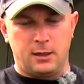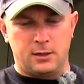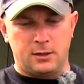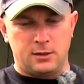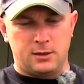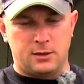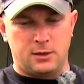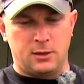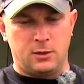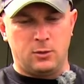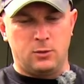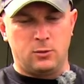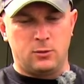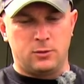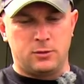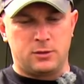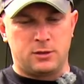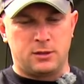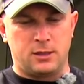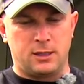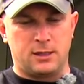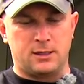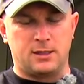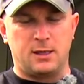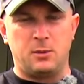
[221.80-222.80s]
Still
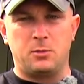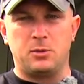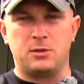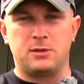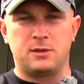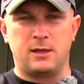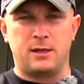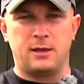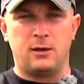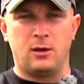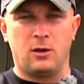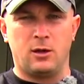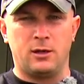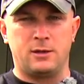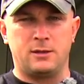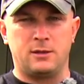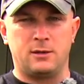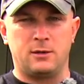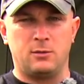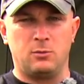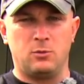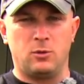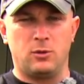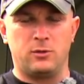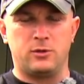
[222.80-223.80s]
60% lighter
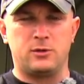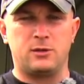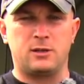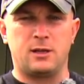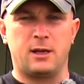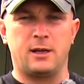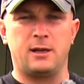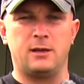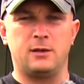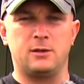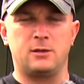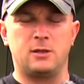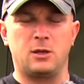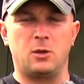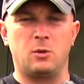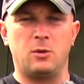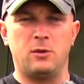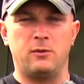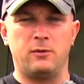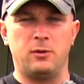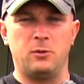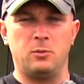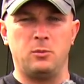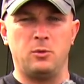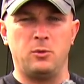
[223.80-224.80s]
than what the stainless
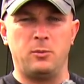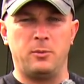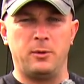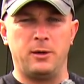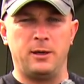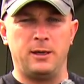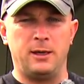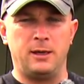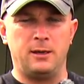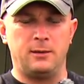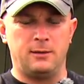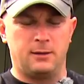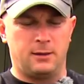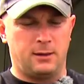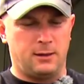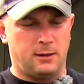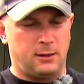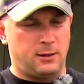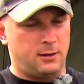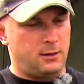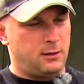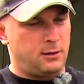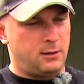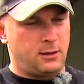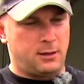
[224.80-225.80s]
equivalent would be,
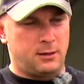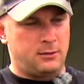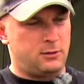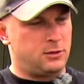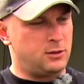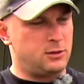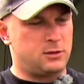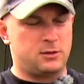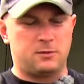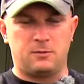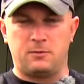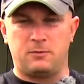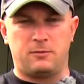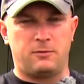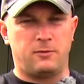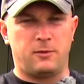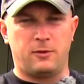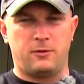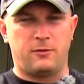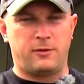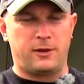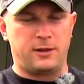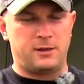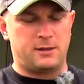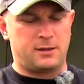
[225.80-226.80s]
and just a
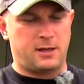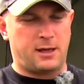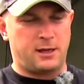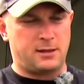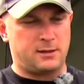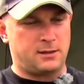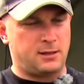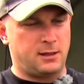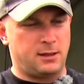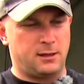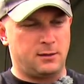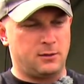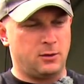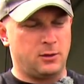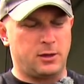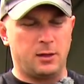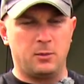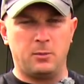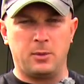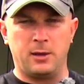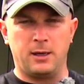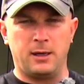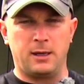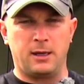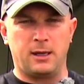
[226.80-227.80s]
fantastic
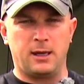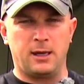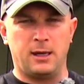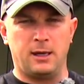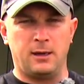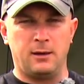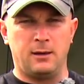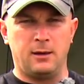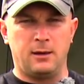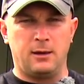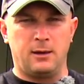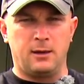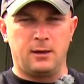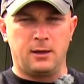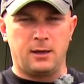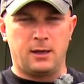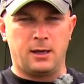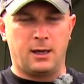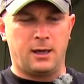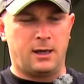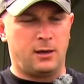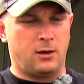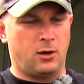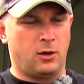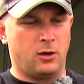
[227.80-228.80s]
looking bit of kit.
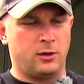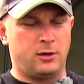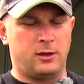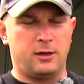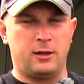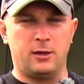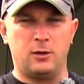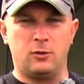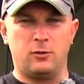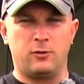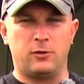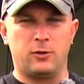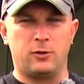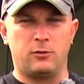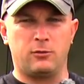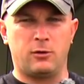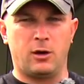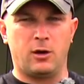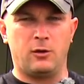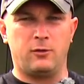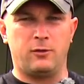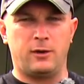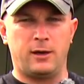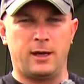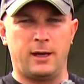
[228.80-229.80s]
Again, ideal for the
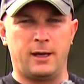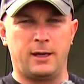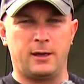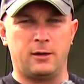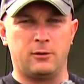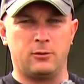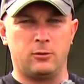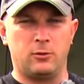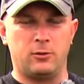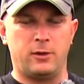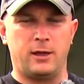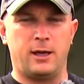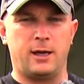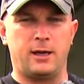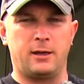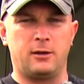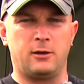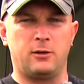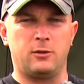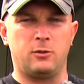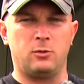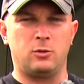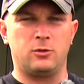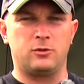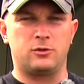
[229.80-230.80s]
roving angler or the
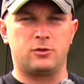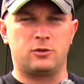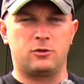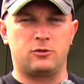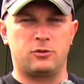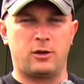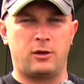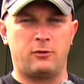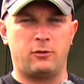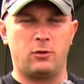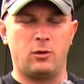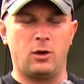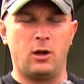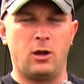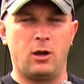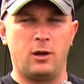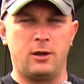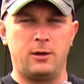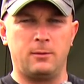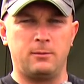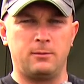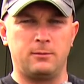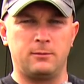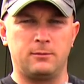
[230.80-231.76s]
angler that wants to travel light.